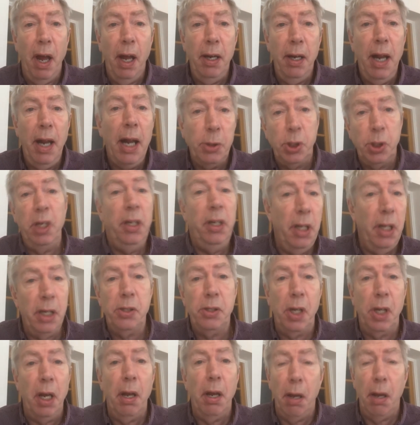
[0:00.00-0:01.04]
And actually,
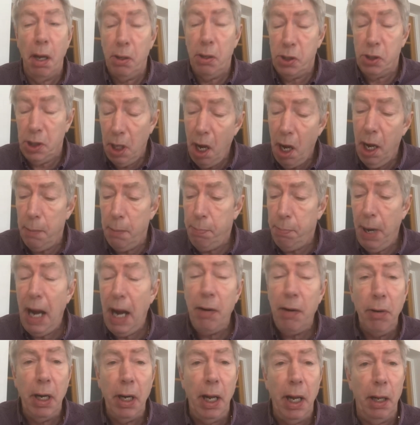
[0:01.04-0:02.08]
there's a slight
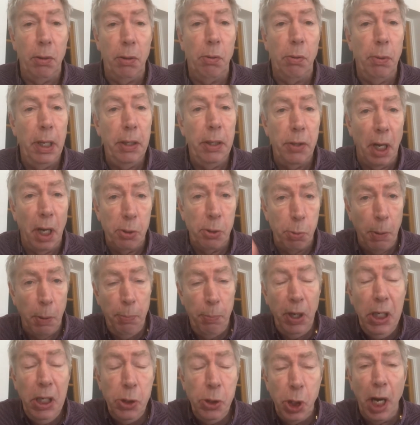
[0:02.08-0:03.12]
parallel with, as we
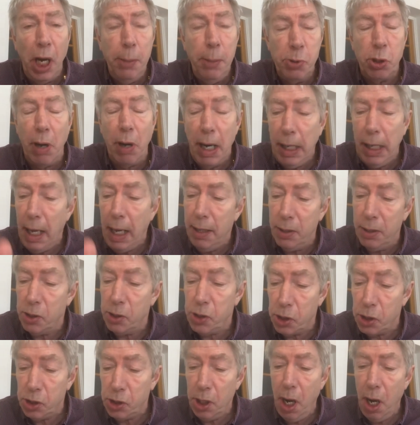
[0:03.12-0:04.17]
bring James Gregg in,
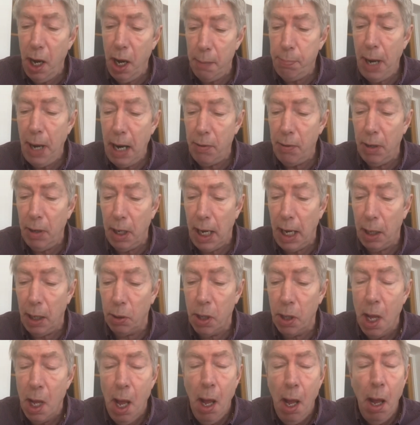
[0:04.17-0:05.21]
there's a slight
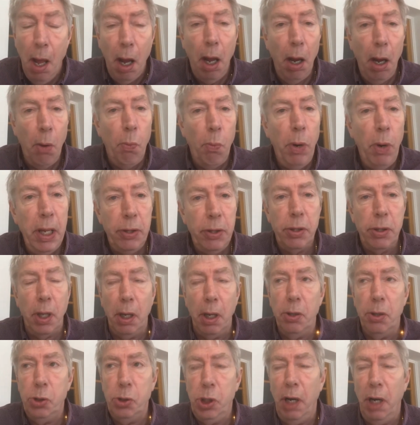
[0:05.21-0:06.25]
parallel with
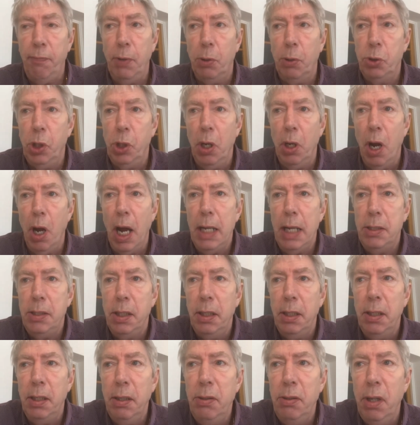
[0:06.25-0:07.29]
Sheffield
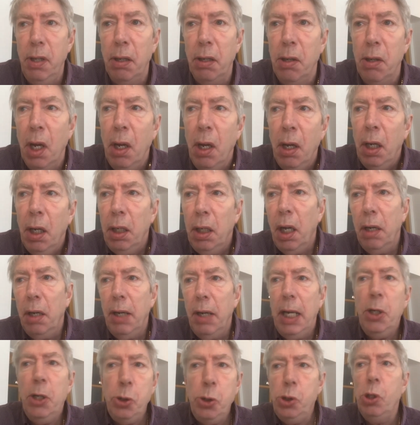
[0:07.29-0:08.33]
United in that kind
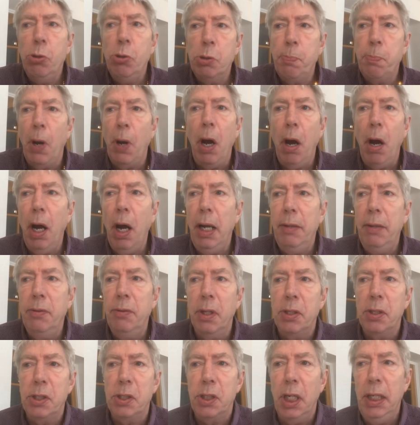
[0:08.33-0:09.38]
of issues behind
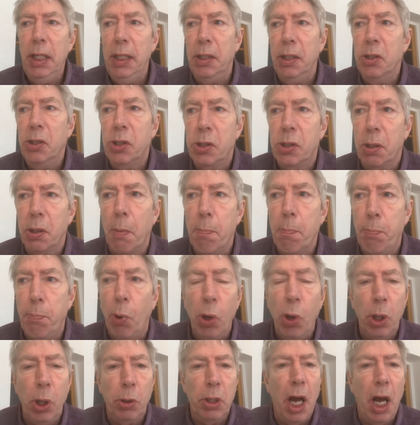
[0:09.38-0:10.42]
the scenes
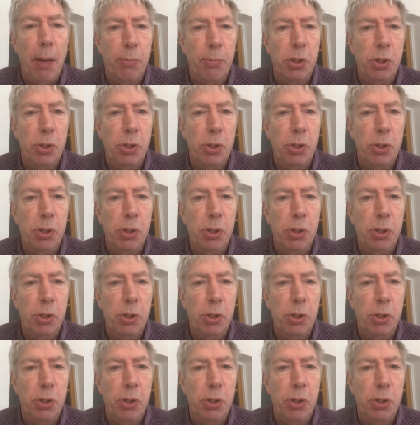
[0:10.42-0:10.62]
boiled up